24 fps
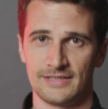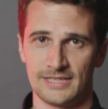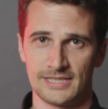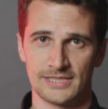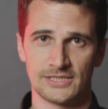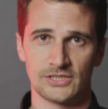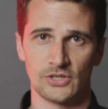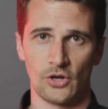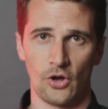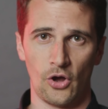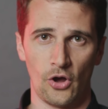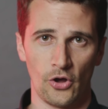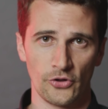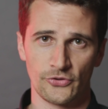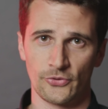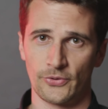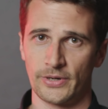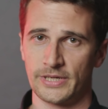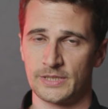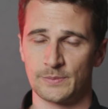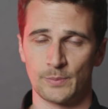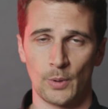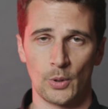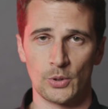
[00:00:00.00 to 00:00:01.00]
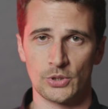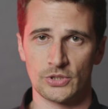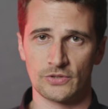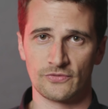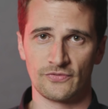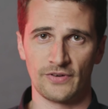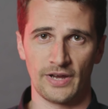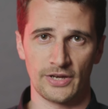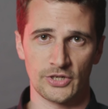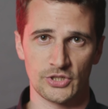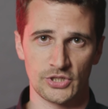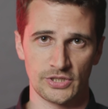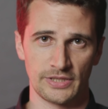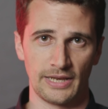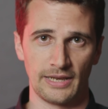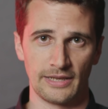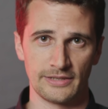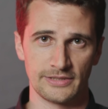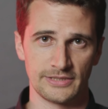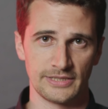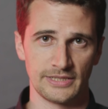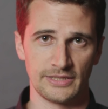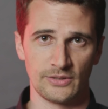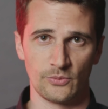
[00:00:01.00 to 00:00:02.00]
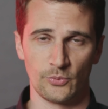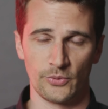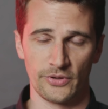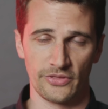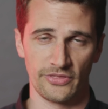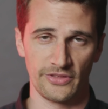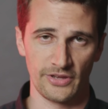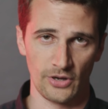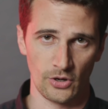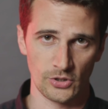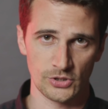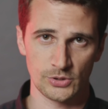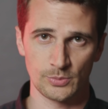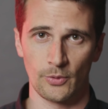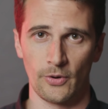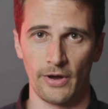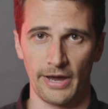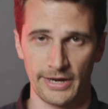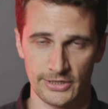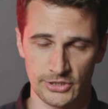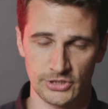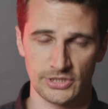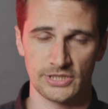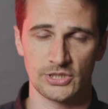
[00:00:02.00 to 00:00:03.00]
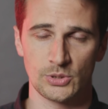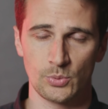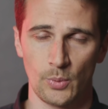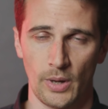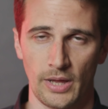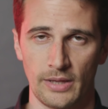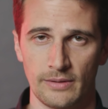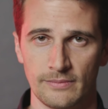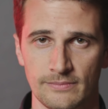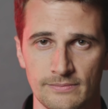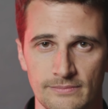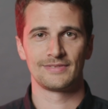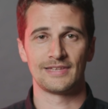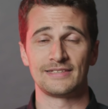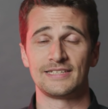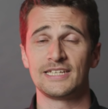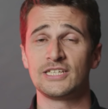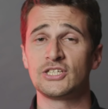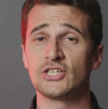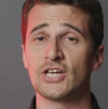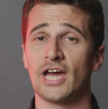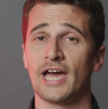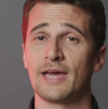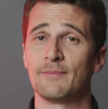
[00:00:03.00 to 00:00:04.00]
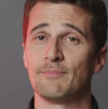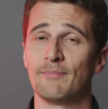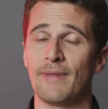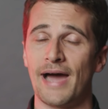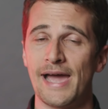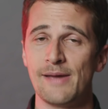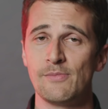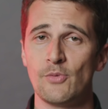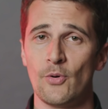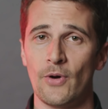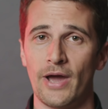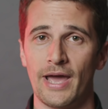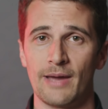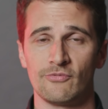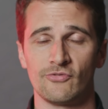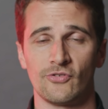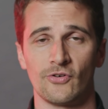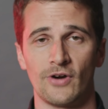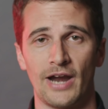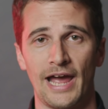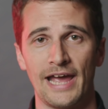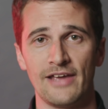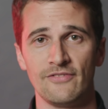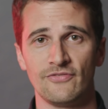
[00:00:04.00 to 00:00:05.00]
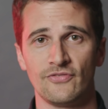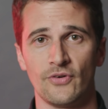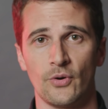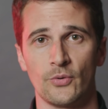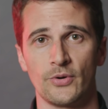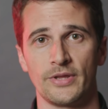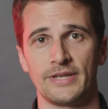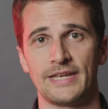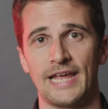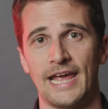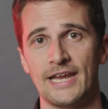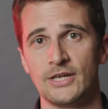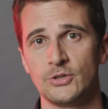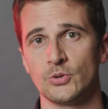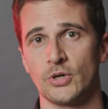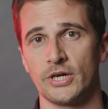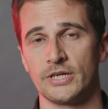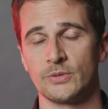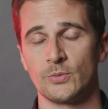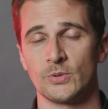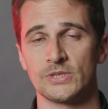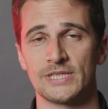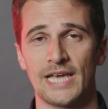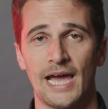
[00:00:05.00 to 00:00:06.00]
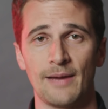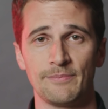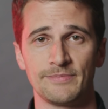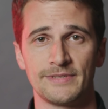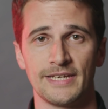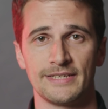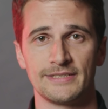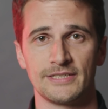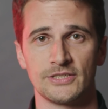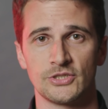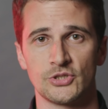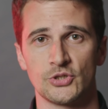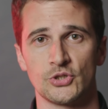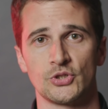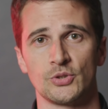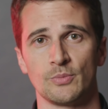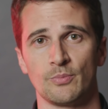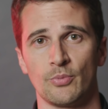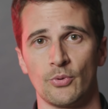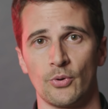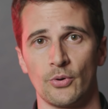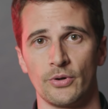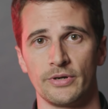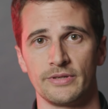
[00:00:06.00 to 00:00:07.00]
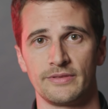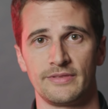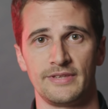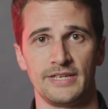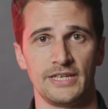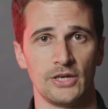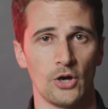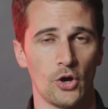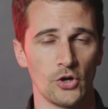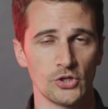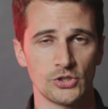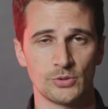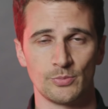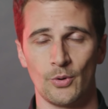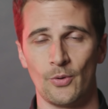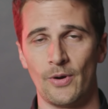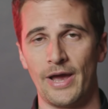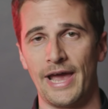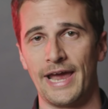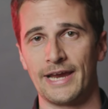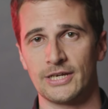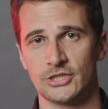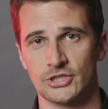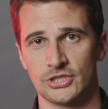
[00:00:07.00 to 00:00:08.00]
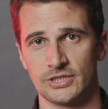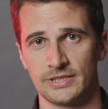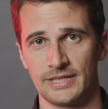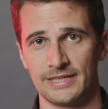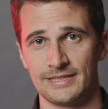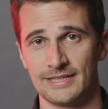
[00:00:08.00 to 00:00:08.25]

this auto exposure functionality with the Osmo Action as well. The D J I MIMO app for iPhone and Android was updated to support the Osmo Action